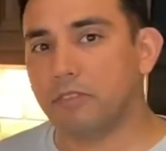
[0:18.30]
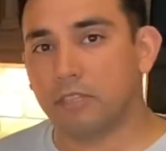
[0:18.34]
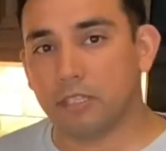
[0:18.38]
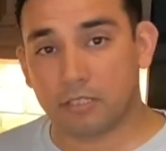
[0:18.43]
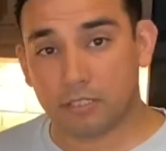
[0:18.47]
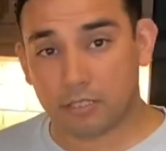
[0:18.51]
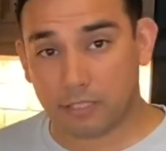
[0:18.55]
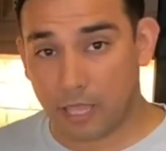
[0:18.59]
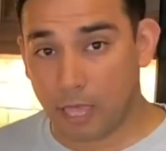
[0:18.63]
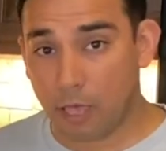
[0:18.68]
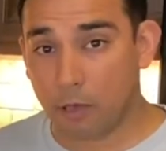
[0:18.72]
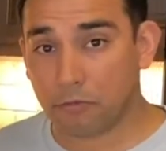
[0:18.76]

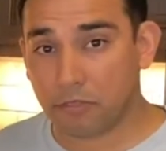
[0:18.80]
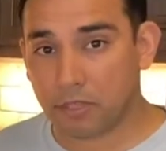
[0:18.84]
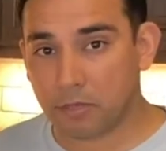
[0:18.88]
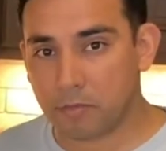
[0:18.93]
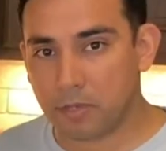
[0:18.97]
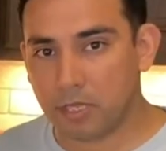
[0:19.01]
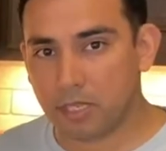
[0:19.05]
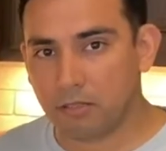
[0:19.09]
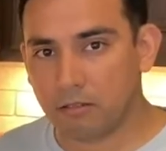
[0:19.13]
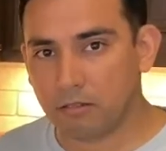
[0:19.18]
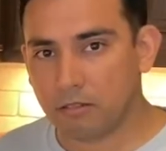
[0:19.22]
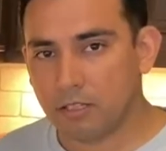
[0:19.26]
is a healthy
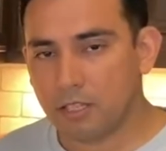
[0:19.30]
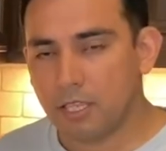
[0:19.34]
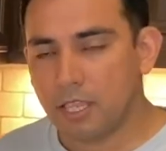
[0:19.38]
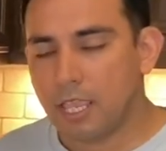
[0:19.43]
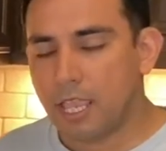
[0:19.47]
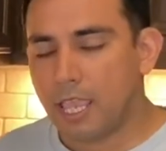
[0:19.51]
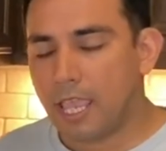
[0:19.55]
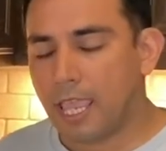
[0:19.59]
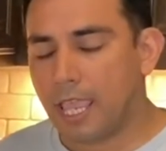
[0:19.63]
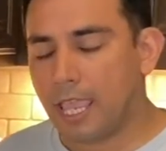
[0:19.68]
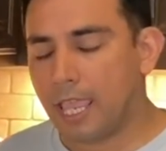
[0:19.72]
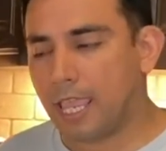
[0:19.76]
meal,
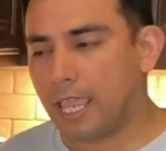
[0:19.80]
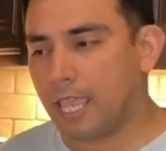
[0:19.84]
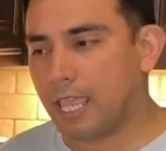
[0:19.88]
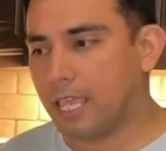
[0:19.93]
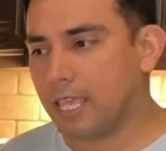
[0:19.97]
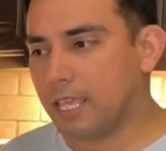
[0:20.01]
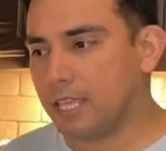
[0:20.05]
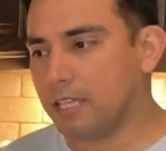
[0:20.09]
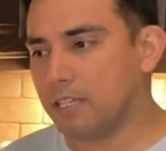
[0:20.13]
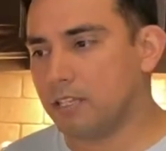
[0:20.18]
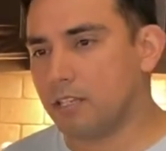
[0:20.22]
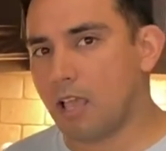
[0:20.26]

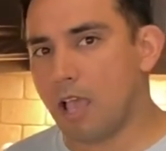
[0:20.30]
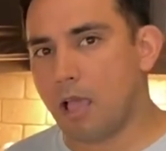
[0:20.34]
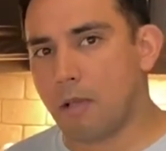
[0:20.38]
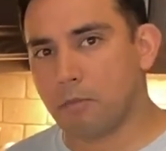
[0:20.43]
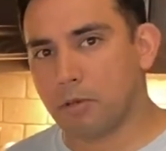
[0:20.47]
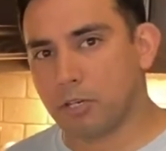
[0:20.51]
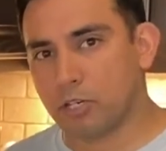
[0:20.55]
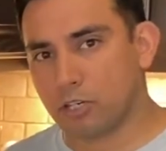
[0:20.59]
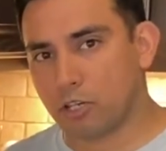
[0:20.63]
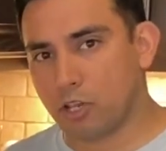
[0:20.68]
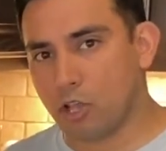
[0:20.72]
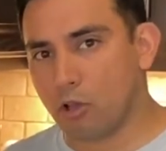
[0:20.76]
and I'm
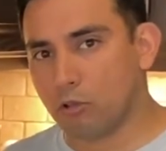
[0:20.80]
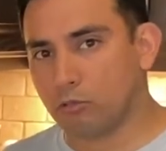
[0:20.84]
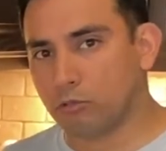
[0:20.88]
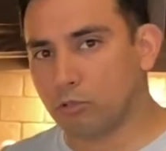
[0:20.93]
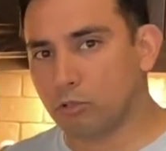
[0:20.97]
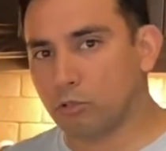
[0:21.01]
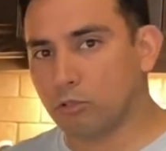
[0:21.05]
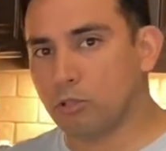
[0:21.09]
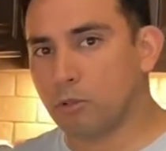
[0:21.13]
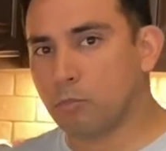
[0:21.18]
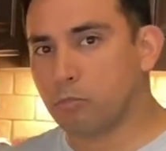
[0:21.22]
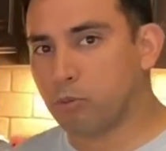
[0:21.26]
gonna go
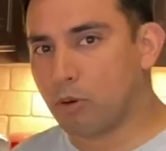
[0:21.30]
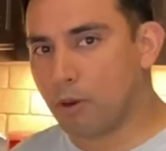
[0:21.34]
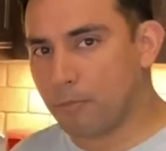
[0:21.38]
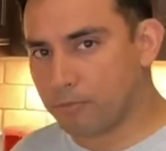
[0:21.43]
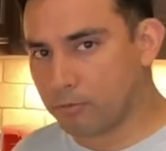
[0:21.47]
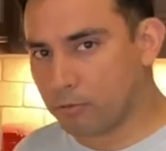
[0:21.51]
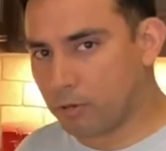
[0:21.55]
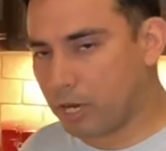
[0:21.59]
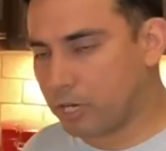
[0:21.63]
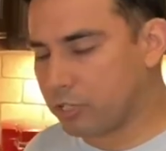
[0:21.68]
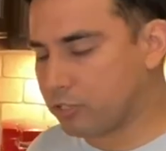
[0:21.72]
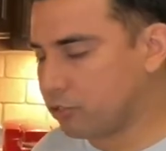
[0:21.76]
through the
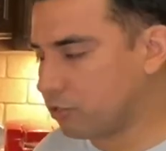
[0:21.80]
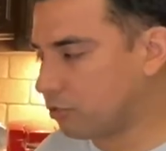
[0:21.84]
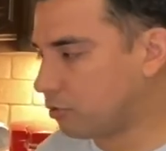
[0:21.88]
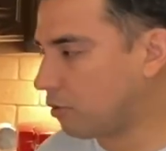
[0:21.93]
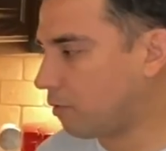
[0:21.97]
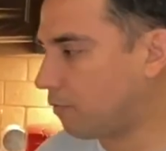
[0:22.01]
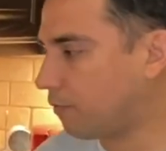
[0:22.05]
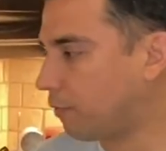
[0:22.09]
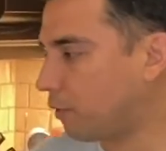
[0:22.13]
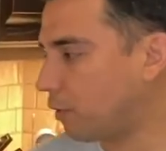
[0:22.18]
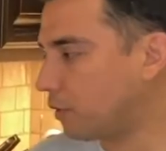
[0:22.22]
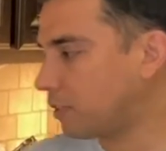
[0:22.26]
preparation. So
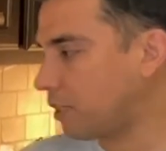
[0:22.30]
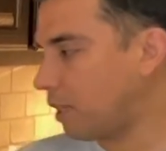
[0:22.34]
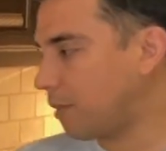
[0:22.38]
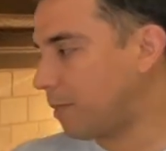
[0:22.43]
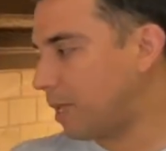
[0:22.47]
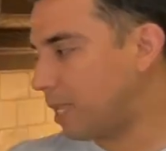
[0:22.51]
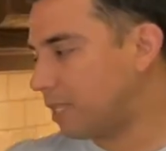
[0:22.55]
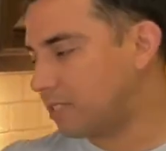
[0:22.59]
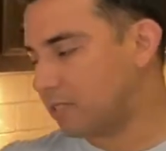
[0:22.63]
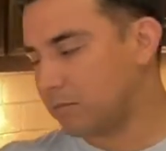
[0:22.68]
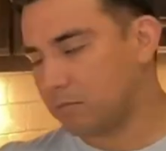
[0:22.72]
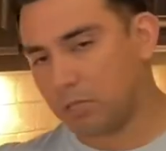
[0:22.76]
first, I
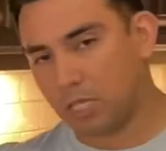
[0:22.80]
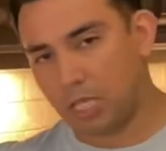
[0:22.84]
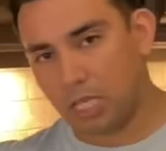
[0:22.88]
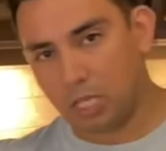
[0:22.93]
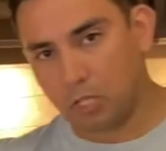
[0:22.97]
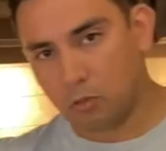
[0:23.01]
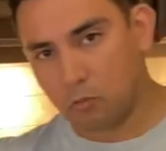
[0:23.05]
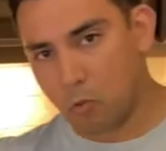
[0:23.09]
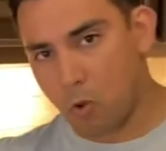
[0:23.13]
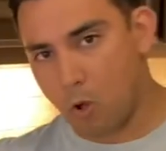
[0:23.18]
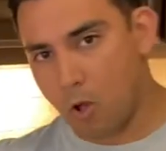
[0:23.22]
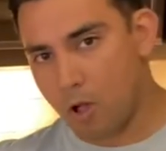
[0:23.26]
made some
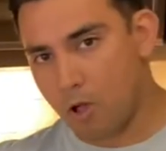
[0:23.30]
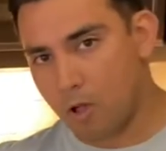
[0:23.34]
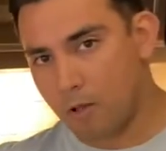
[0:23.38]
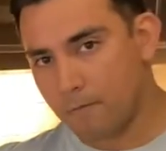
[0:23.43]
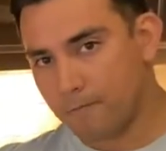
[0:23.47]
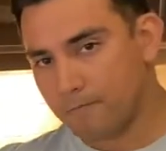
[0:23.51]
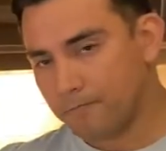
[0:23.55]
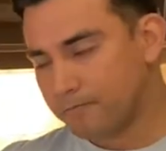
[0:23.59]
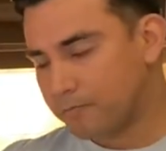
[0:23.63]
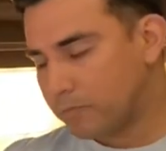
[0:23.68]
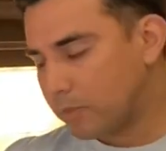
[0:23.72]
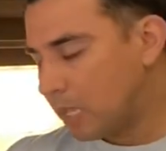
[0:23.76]
quinoa,
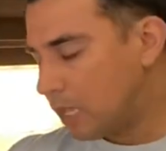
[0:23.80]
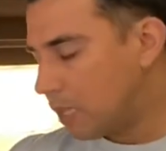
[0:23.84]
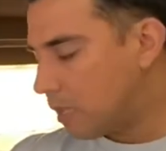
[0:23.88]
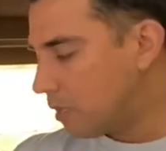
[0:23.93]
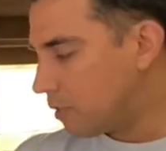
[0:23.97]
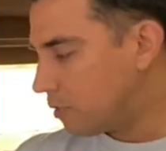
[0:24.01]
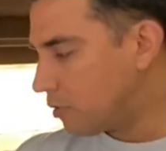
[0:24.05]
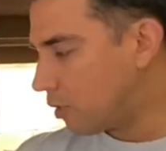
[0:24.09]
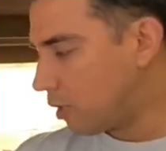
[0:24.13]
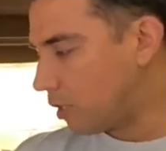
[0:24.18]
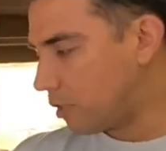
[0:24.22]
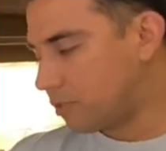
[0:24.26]

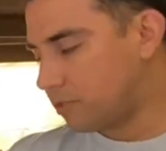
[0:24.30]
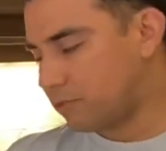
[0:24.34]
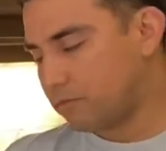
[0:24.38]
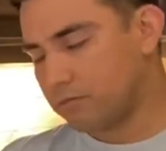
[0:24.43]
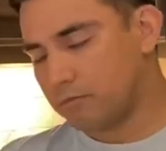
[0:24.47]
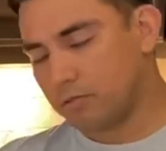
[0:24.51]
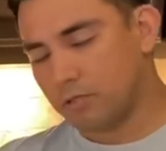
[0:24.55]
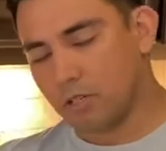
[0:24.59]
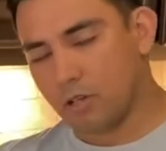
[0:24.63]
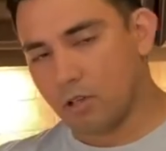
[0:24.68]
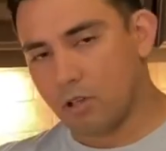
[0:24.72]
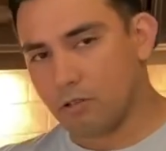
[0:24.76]
just
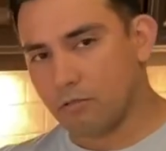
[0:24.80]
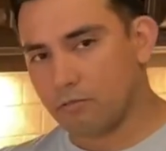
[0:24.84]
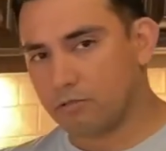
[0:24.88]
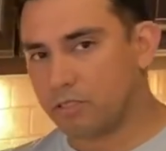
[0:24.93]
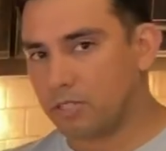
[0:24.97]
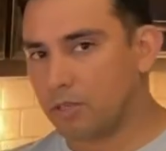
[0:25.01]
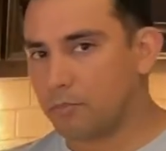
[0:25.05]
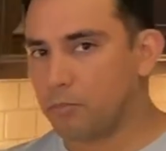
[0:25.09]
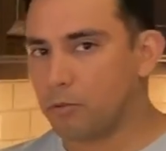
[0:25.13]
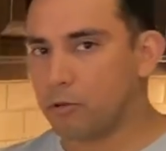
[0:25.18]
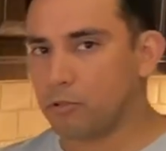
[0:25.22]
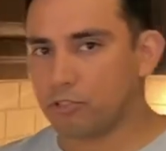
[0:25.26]

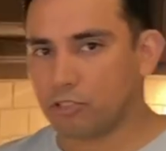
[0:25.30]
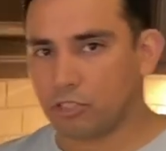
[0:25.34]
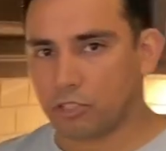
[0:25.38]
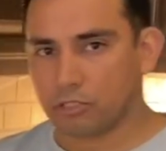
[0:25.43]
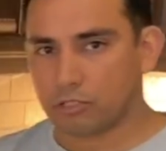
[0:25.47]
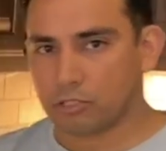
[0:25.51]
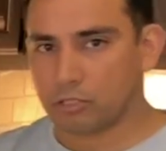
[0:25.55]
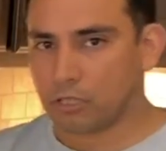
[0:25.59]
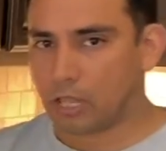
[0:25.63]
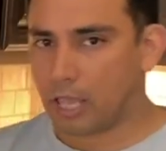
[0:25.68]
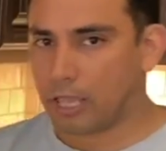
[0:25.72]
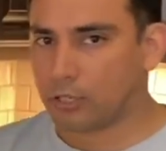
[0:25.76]
simple. It's
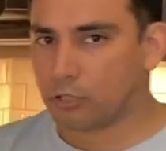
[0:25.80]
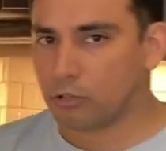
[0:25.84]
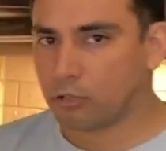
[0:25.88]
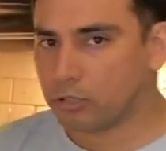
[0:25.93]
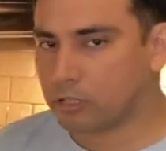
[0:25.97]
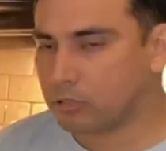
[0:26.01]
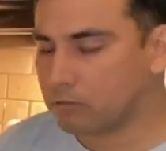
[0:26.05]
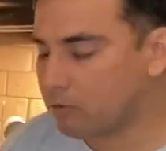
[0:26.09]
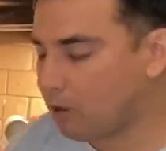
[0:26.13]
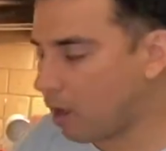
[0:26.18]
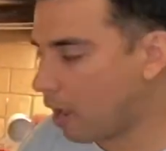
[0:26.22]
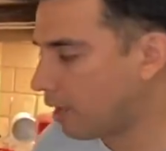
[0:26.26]
just like
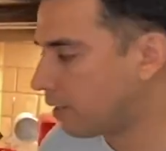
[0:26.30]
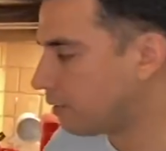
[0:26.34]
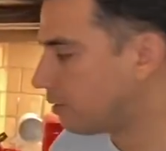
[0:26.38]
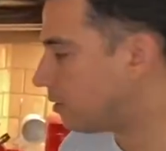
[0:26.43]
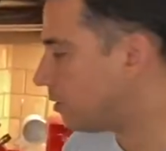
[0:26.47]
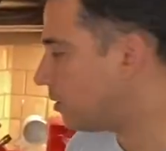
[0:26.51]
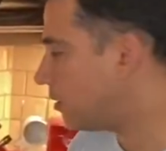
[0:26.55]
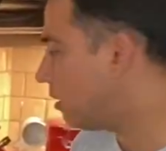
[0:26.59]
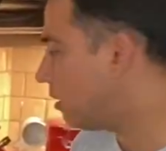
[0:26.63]
cooking rice.